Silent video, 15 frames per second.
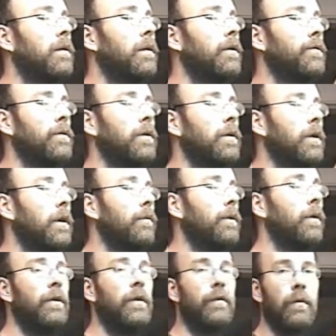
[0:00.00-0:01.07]
I'll show you a
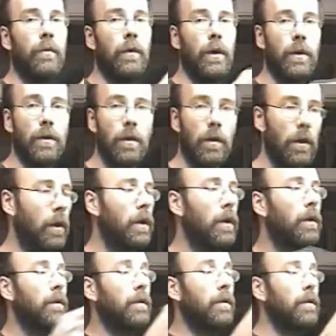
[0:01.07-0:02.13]
couple different ways.
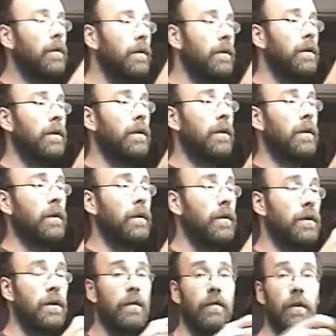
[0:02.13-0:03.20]
Now,
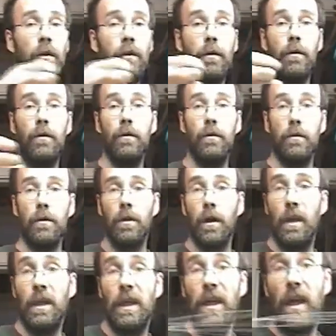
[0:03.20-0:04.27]
the stuff I use,
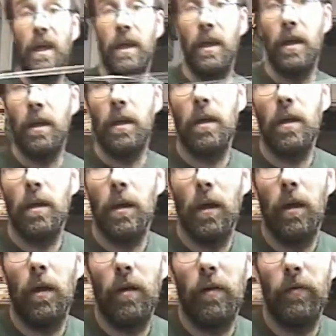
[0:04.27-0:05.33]
I
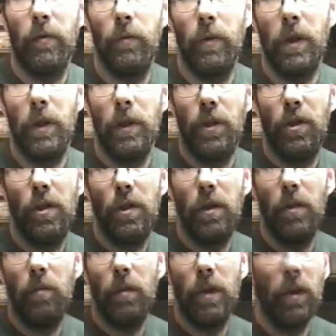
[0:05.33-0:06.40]
got it for really
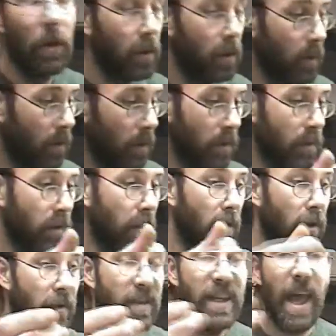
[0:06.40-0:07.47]
cheap. It's
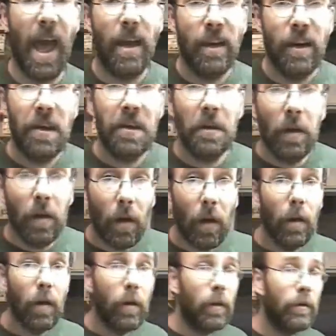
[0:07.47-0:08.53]
a tatting
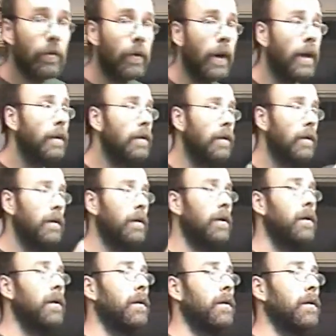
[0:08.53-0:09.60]
thread.
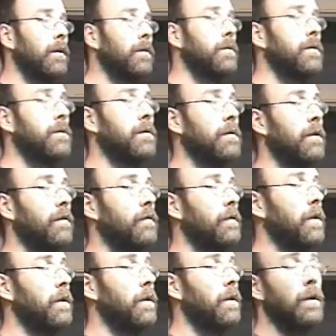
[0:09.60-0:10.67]
It's the stuff
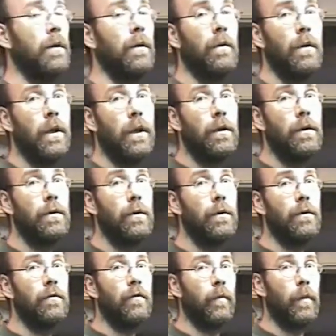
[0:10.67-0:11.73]
that little old ladies
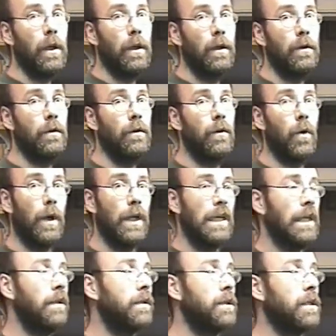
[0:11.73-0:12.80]
use for making
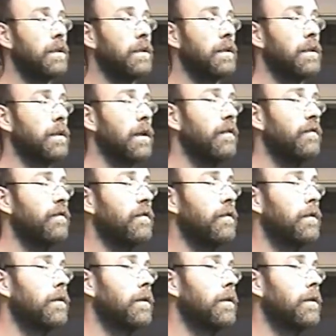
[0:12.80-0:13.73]
doilies and stuff.